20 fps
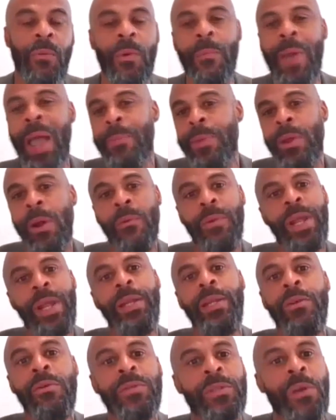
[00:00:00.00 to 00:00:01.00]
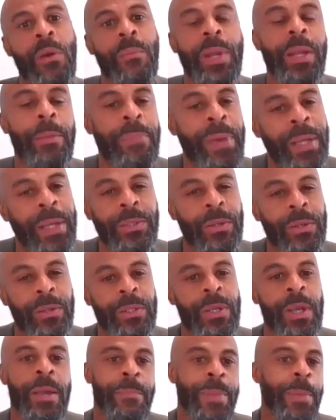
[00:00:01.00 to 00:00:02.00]
well, maybe you don't need to use so many
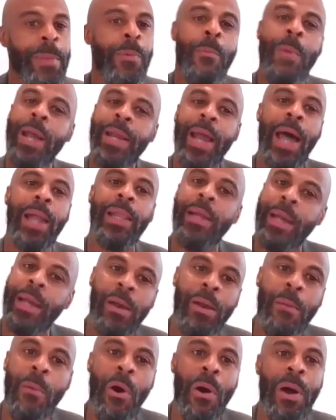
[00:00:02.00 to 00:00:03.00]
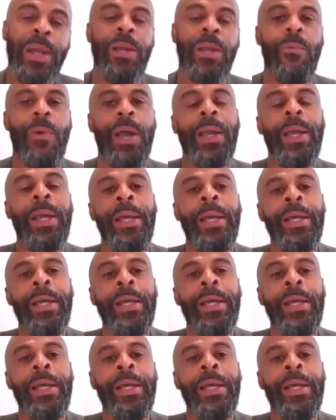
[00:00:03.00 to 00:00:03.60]
pictures. People might not look at them all anyway.